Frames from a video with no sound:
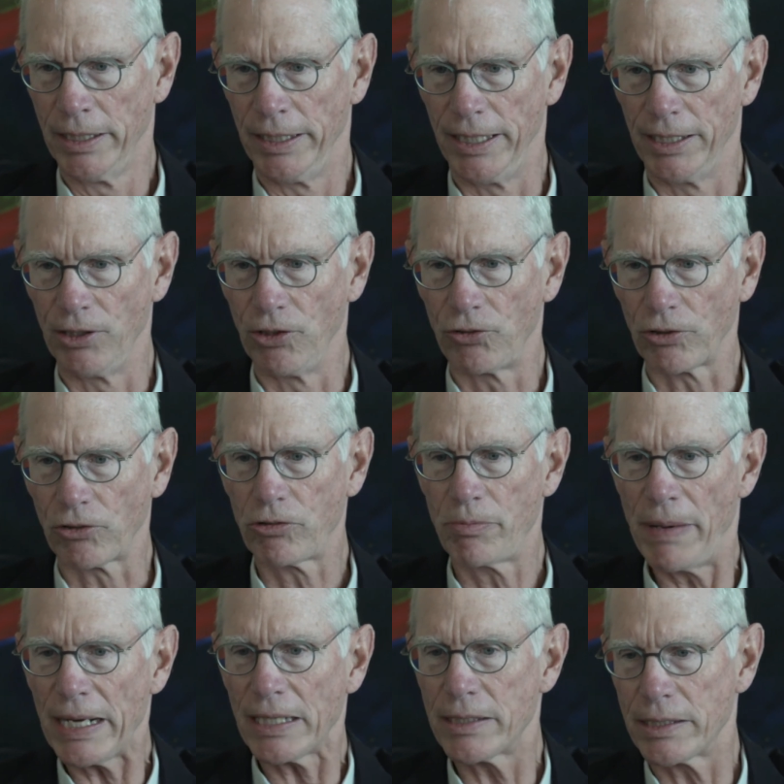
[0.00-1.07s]
it is
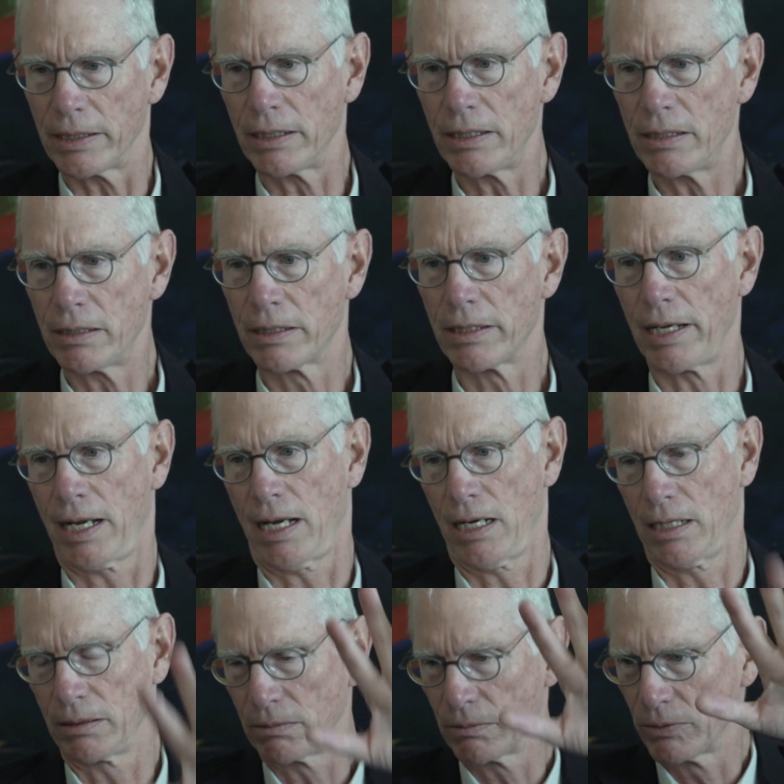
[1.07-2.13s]
expected
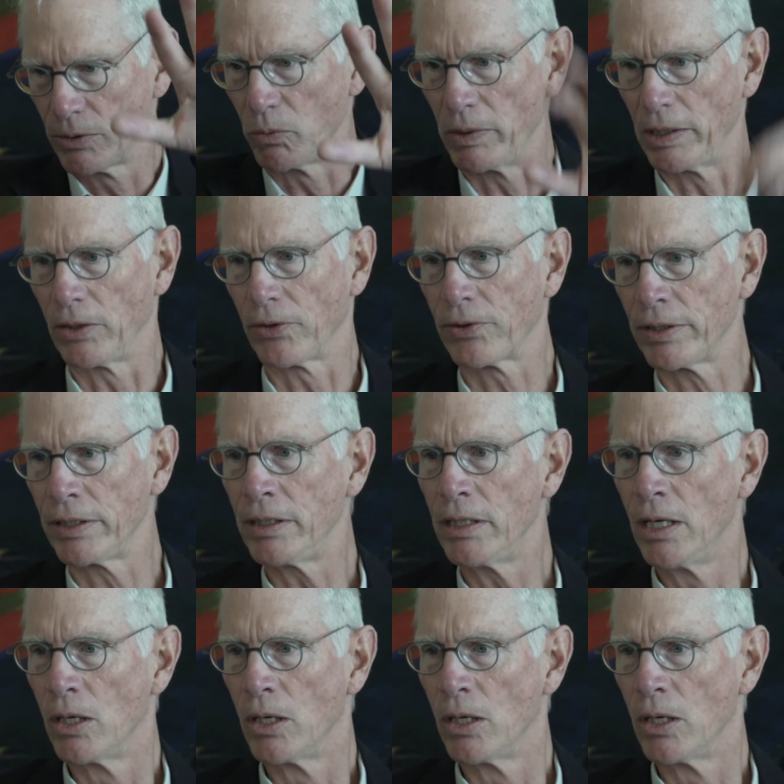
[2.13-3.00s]
that the wealthy